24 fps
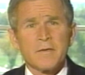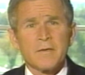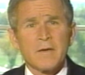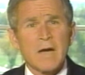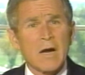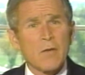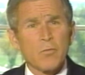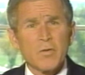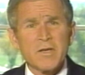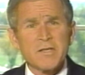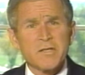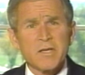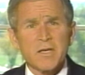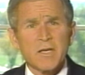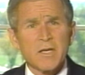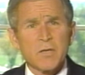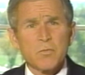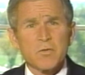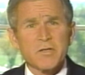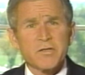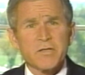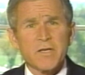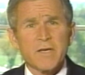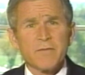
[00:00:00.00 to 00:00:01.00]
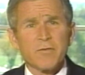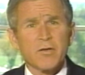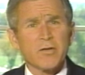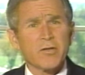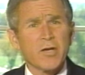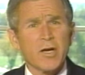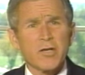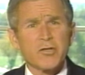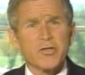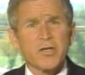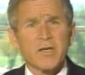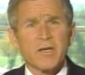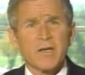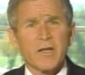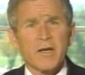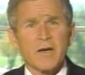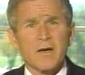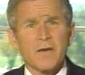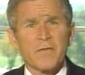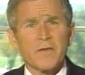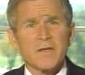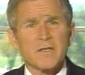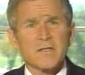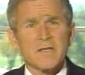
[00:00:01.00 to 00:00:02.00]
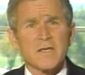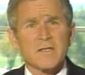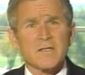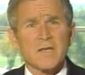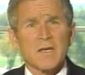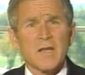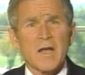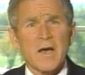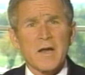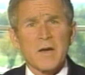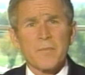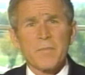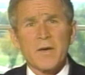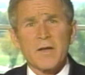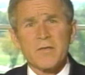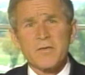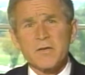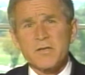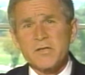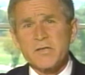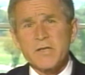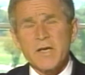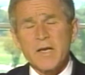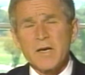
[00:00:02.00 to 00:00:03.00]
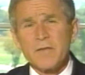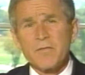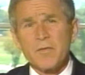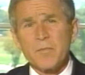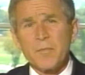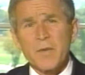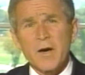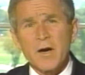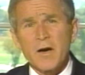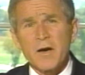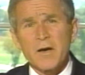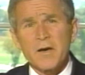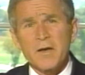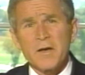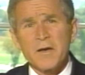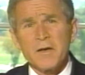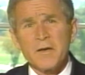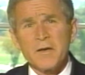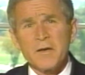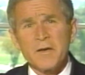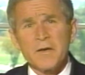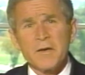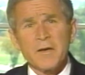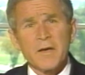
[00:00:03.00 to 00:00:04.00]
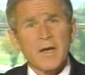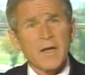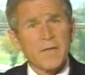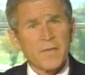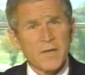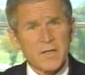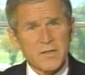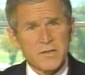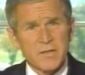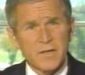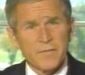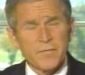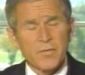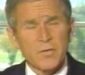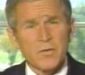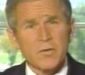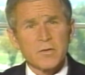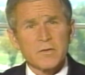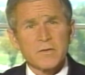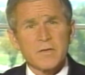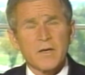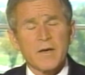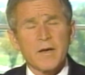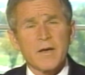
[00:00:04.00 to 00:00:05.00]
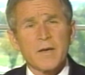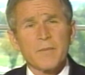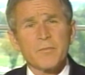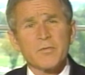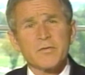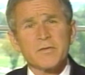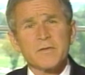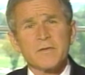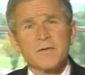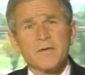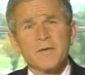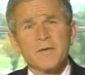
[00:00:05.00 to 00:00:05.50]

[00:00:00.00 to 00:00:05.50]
I recently received a touching letter that says a lot about the state of America in these difficult times.